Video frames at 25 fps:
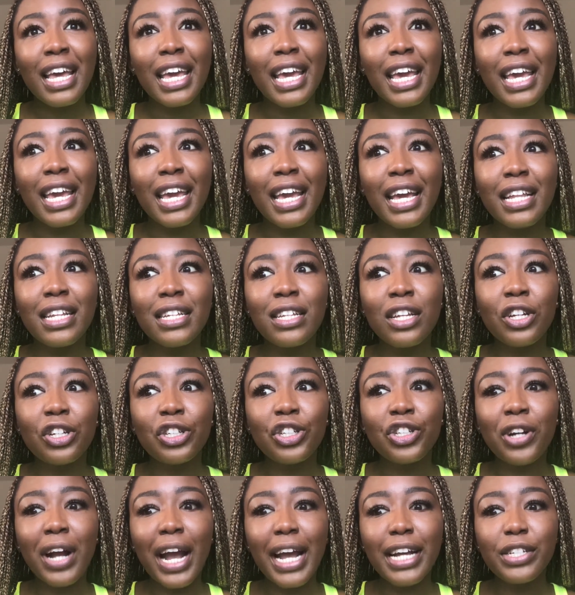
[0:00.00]
and
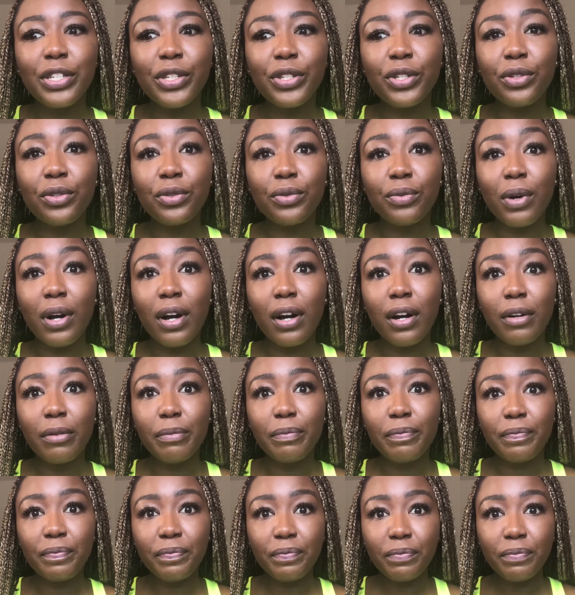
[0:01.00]
try to